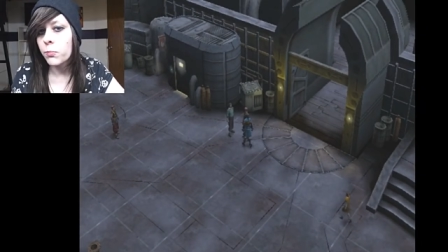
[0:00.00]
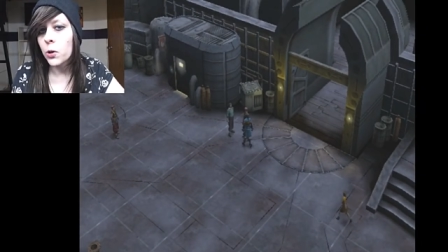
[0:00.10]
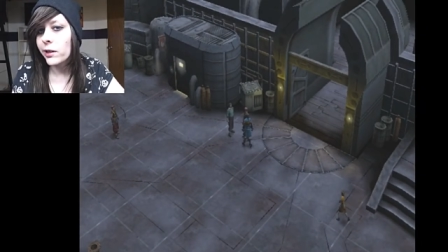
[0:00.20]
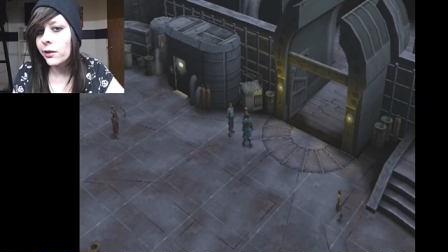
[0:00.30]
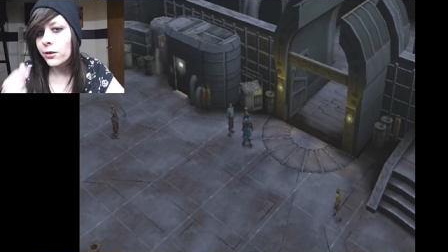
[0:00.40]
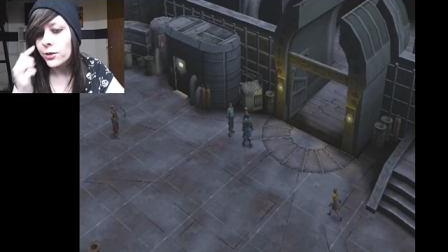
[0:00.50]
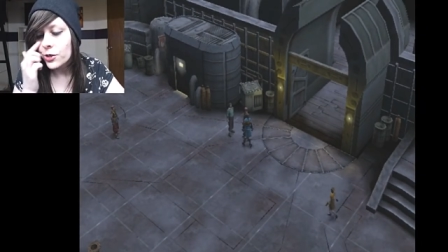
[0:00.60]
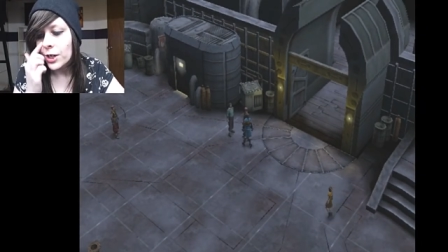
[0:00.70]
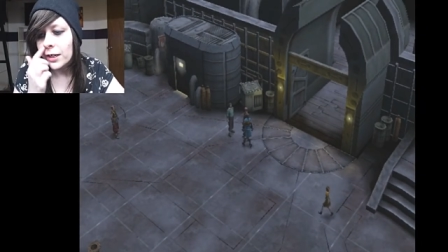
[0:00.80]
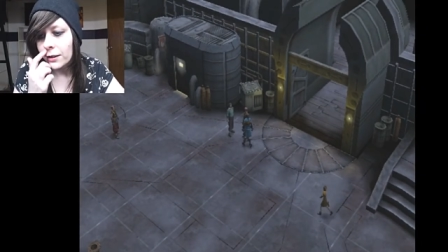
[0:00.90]
Putting her in
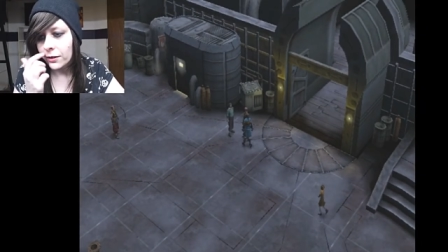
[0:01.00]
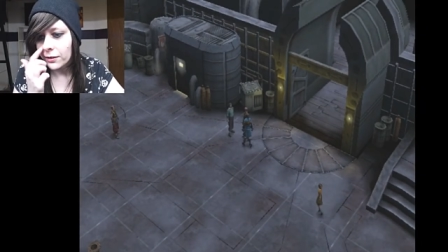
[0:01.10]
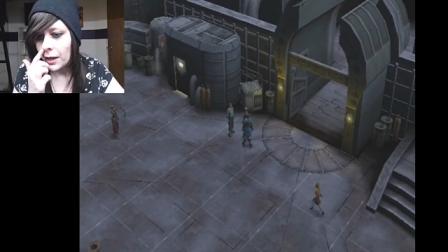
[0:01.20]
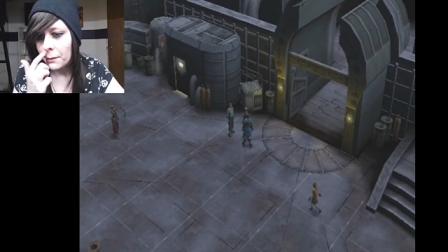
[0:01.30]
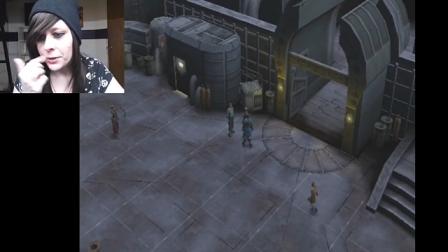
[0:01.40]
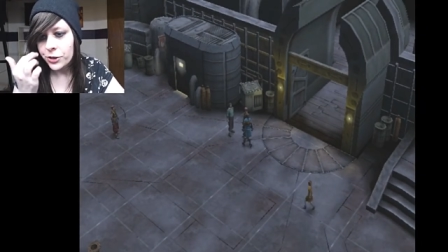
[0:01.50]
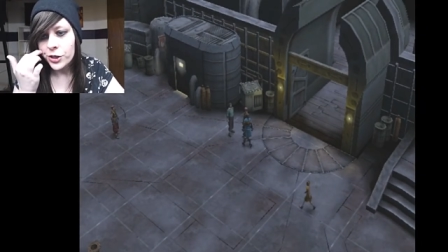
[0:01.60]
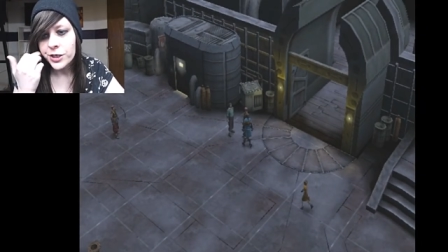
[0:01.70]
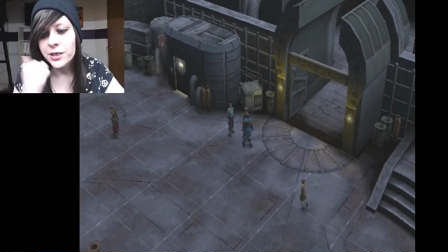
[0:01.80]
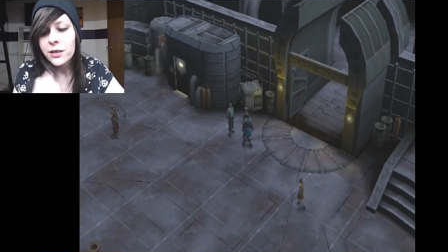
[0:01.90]
jail, I mean,
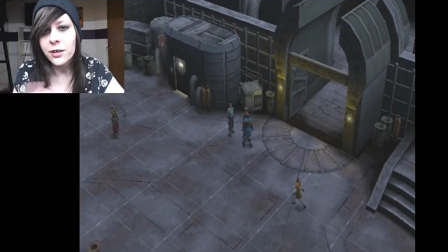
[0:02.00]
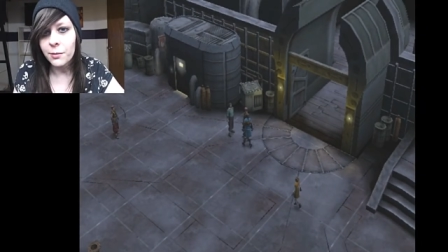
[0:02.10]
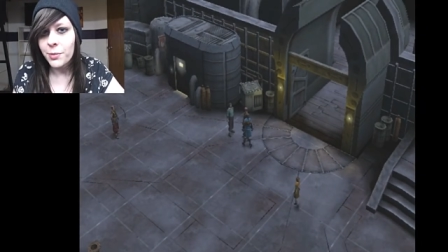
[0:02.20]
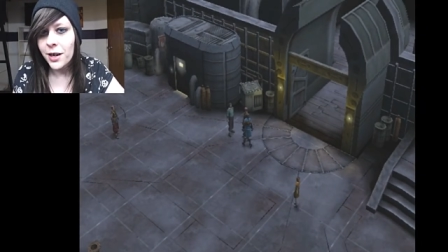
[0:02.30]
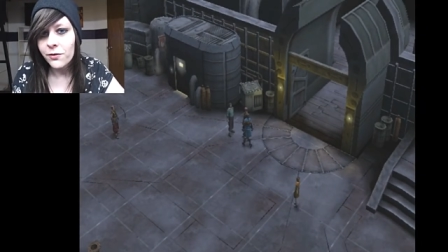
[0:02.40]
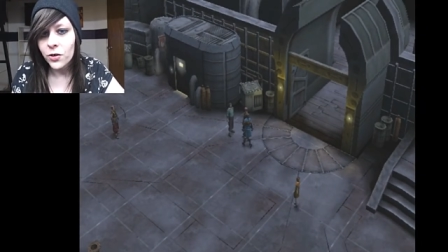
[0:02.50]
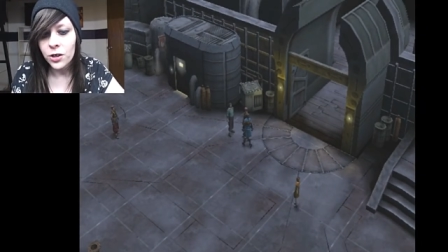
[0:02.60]
she's still gonna pay for her